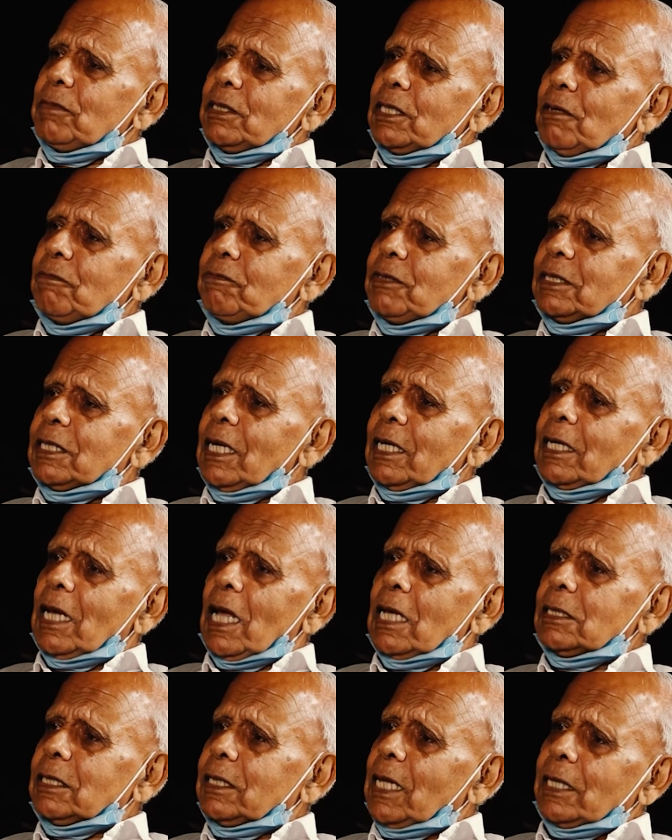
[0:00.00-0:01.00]
me the visa and
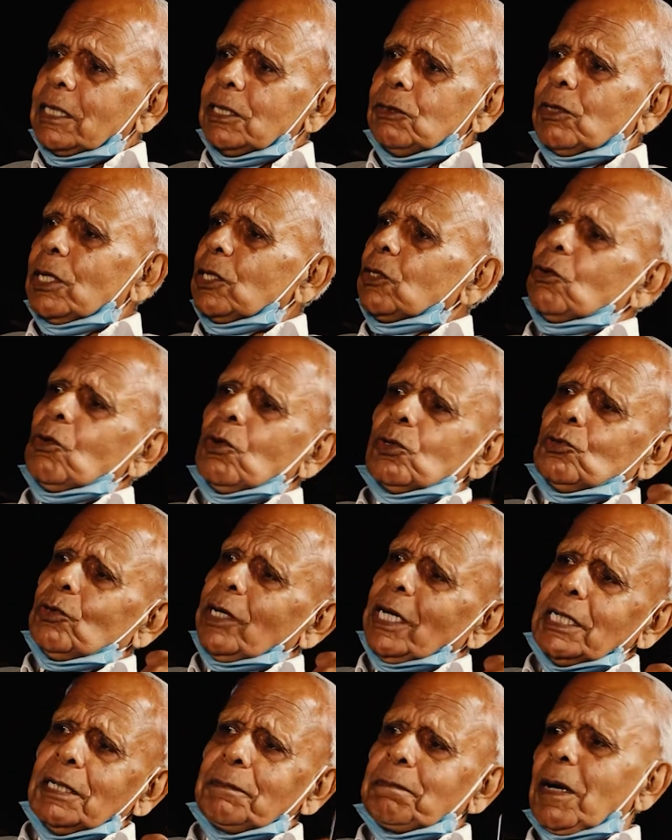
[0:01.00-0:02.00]
asked that you can go to
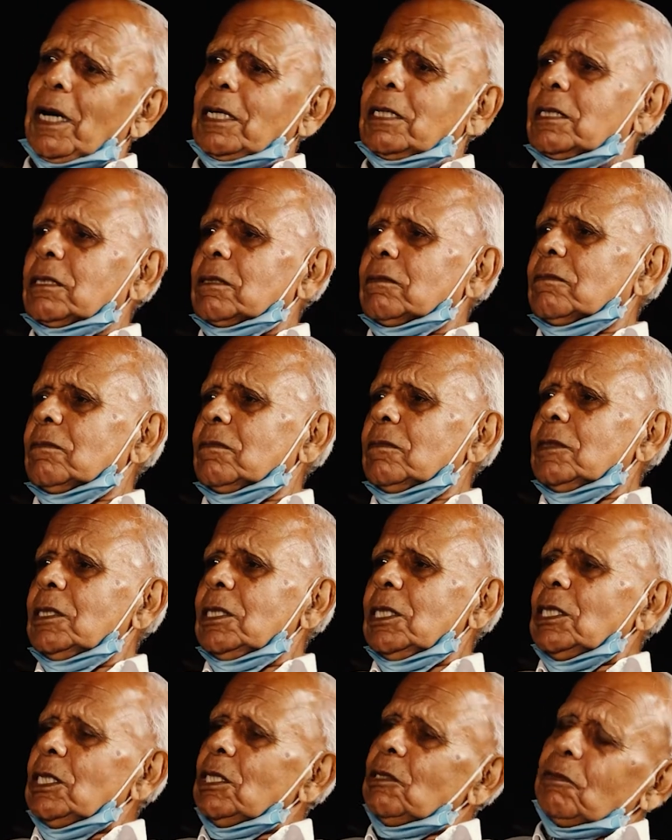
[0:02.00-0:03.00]
any part.
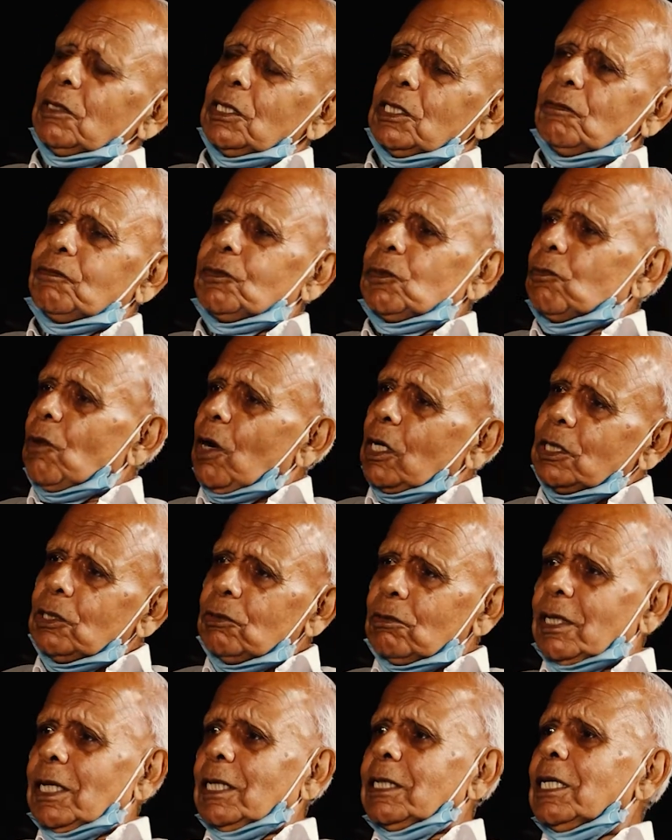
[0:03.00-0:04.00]
Even if you want,
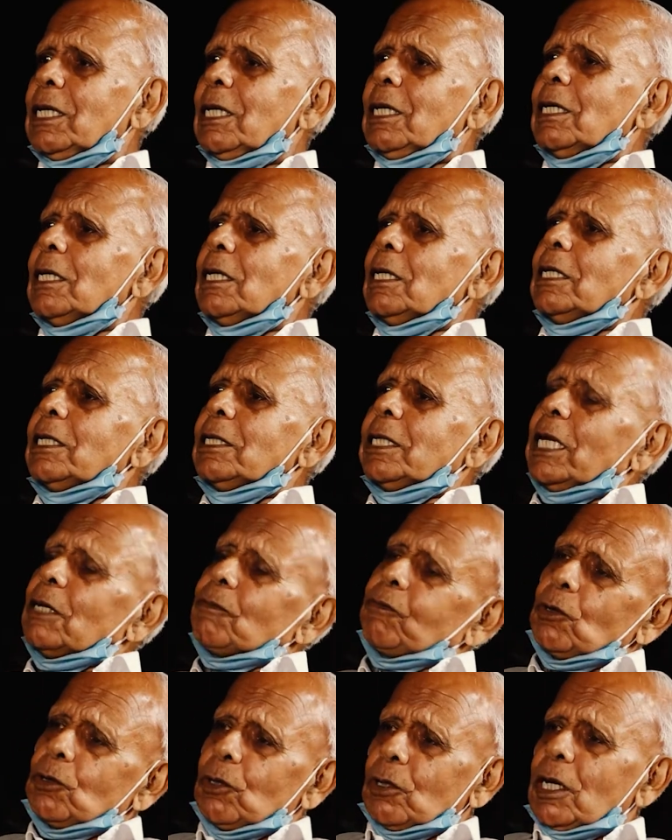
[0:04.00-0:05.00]
you can take
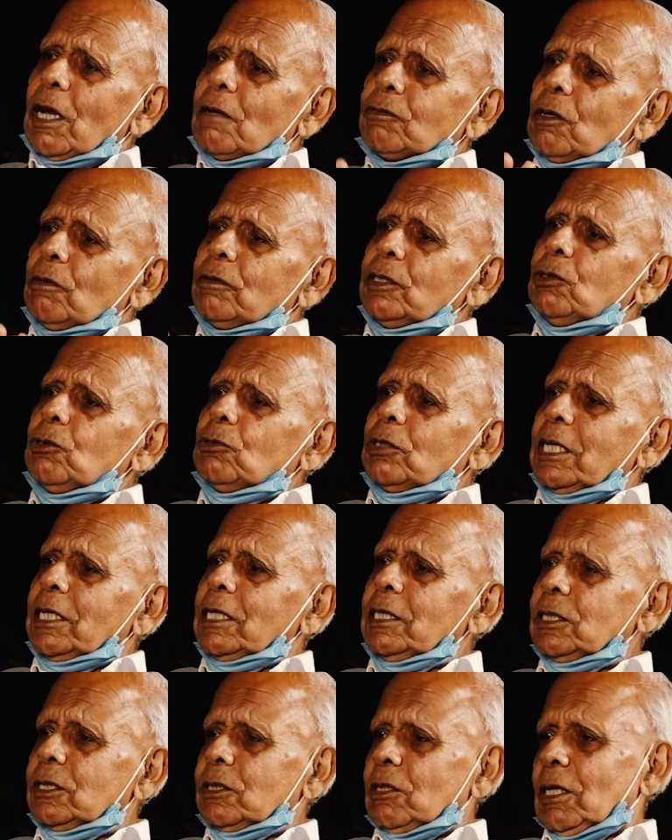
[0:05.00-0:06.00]
photographs of nuclear
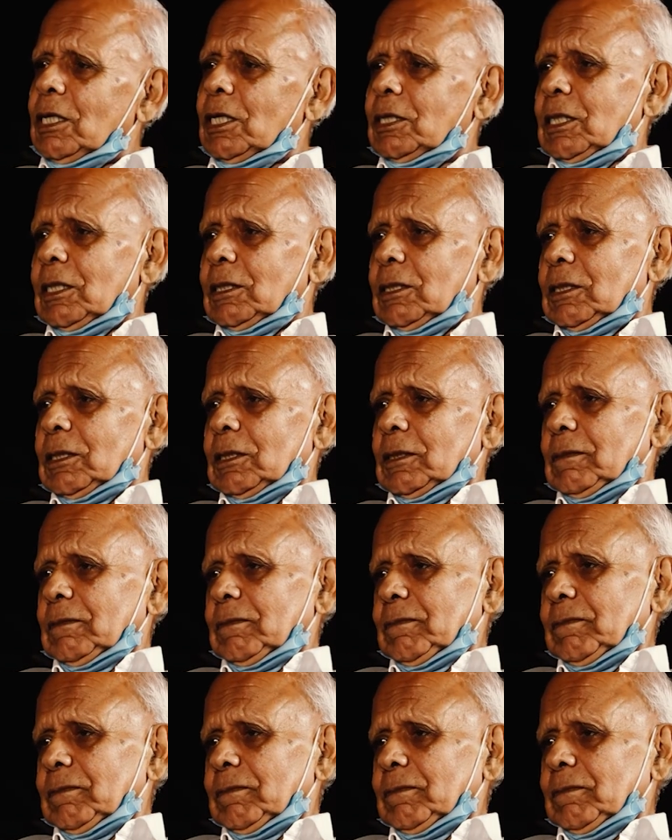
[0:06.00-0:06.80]
installations.